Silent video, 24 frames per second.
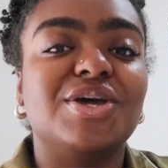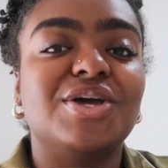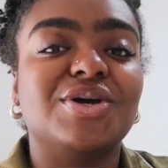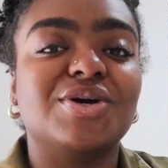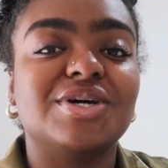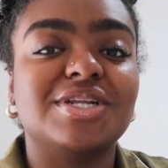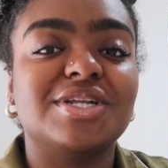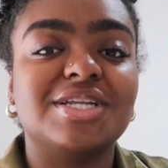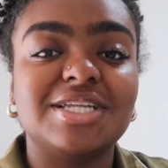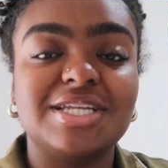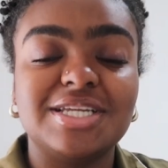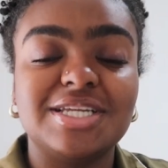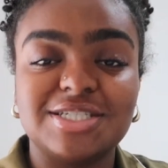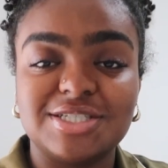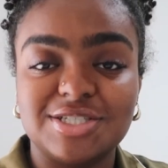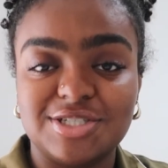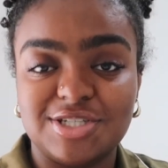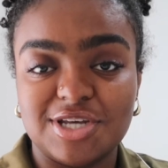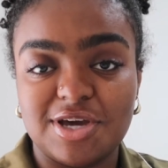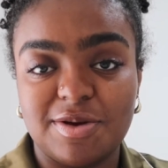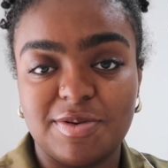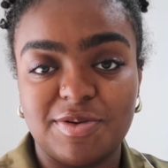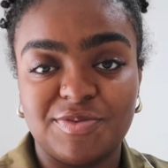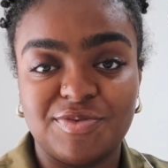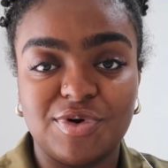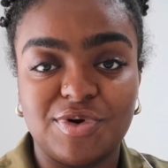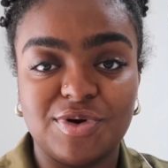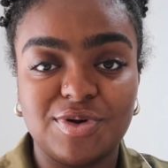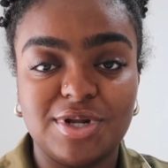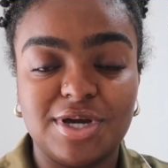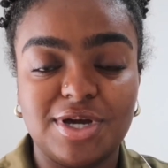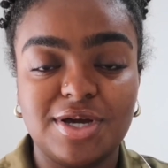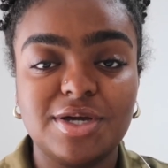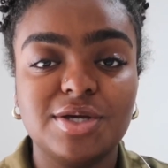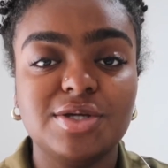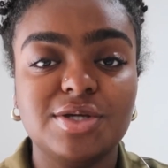You're going to need a derma
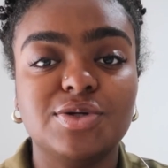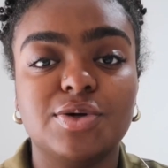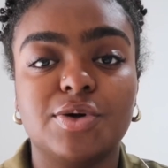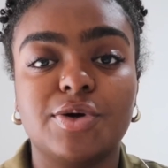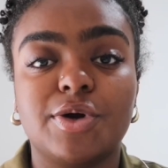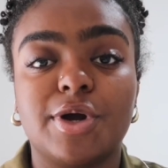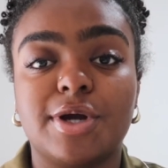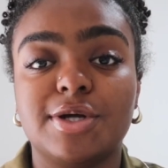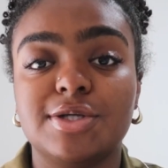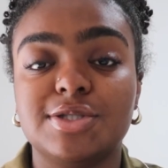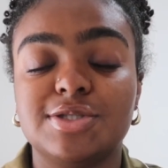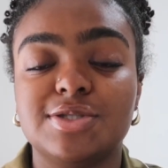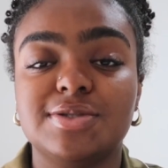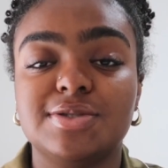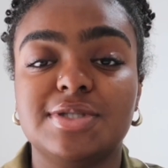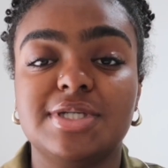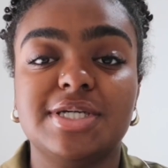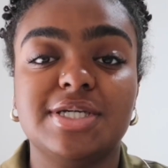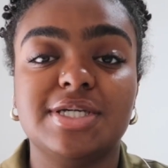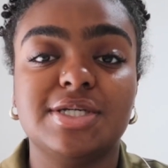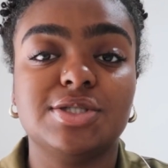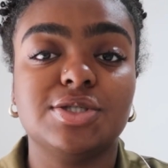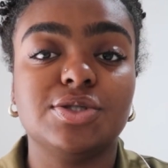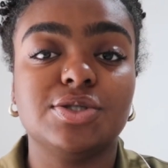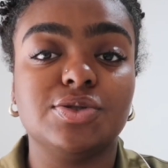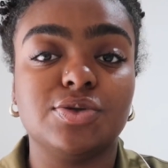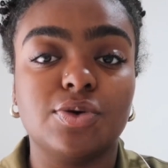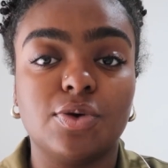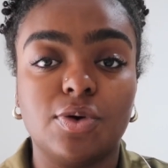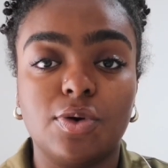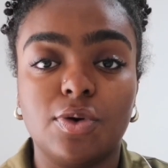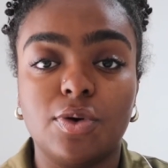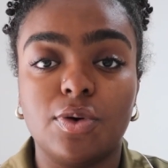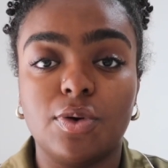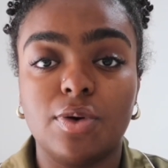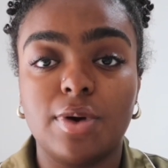roller, you're going to need
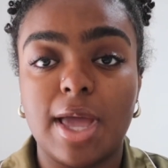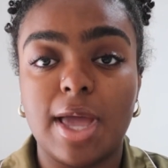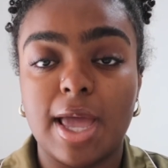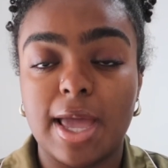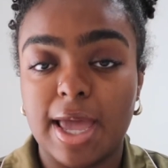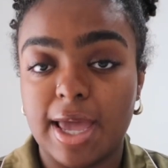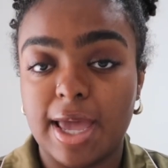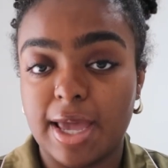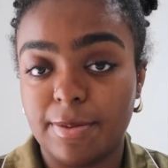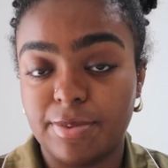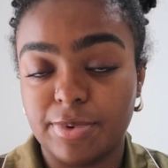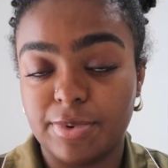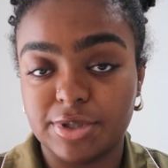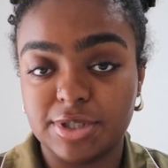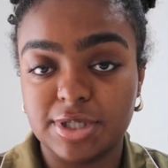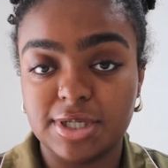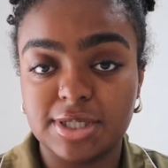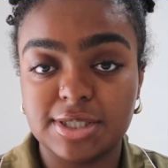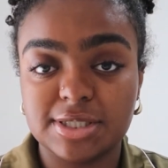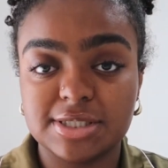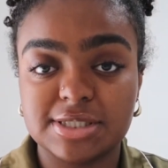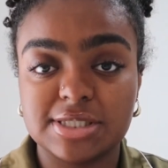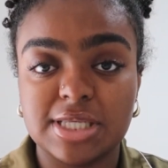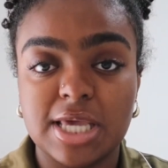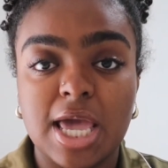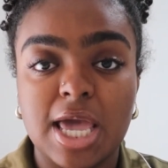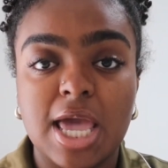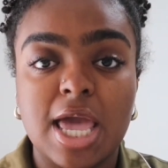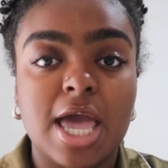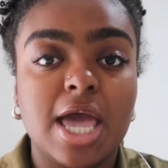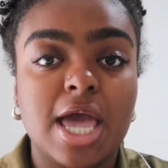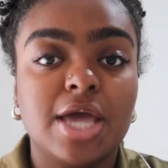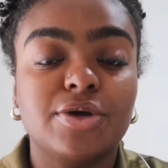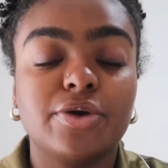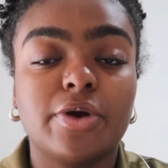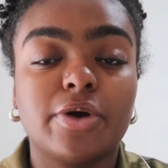your hair products,
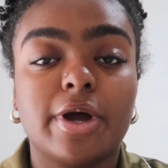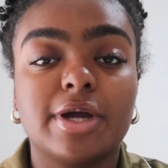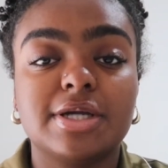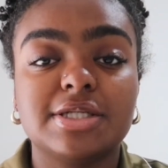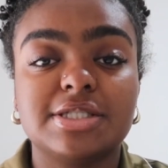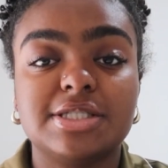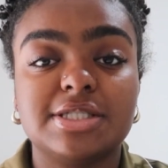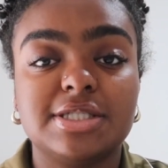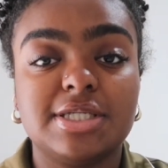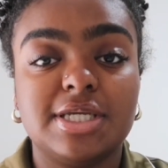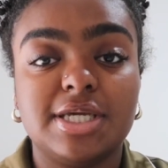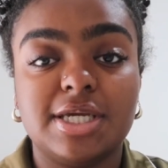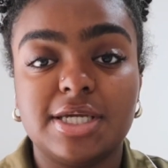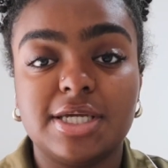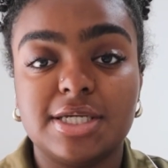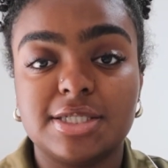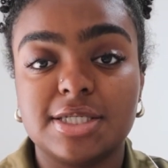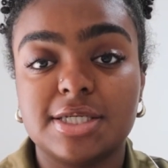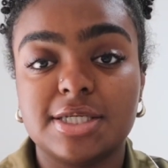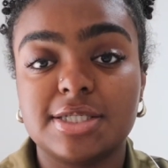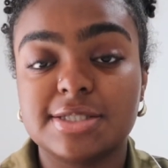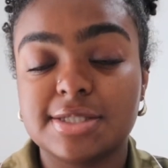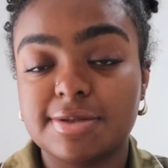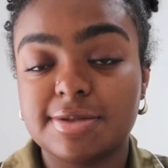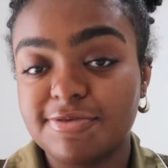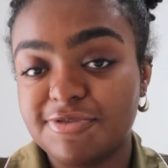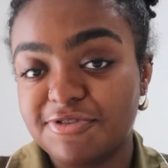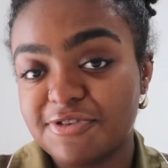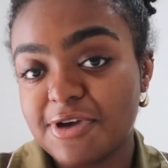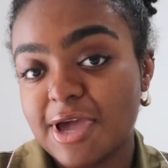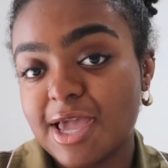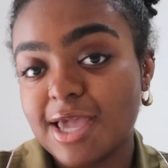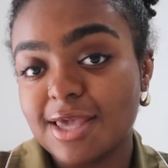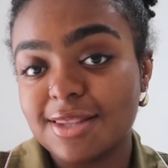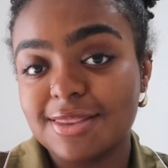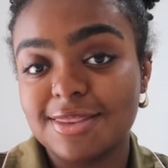you're going to need some
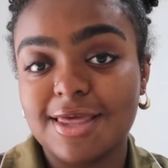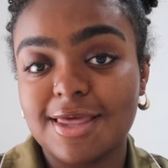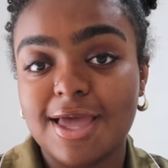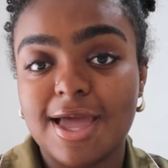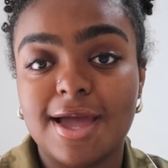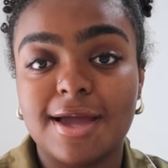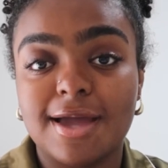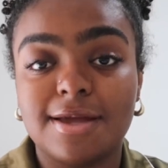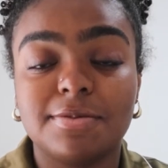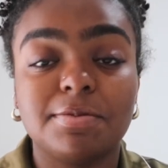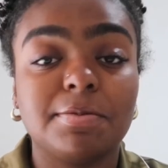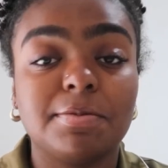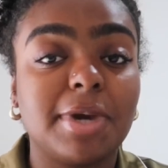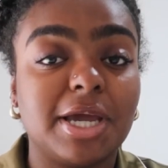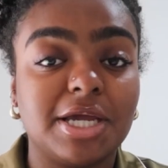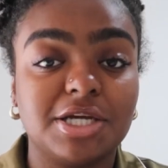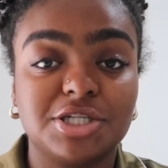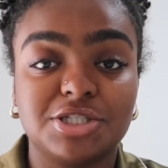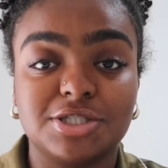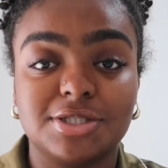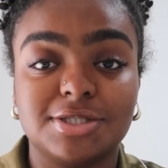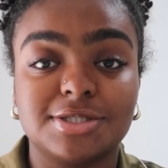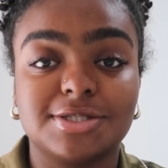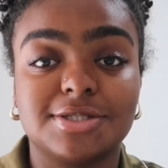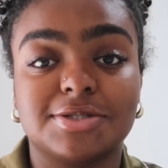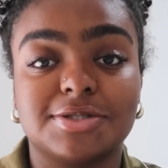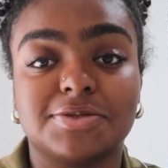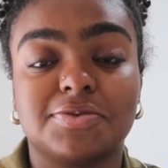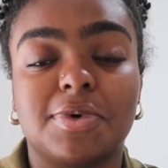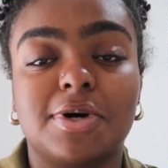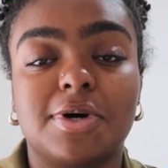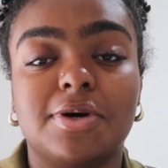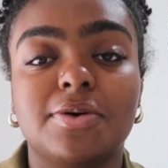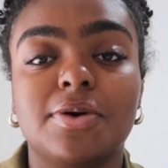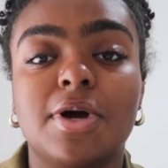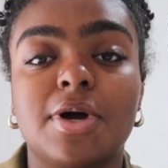faith and patience as
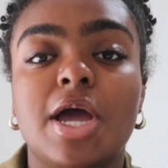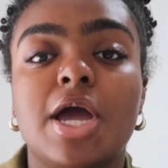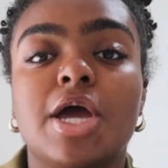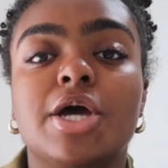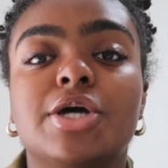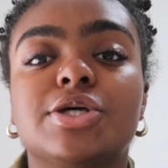well.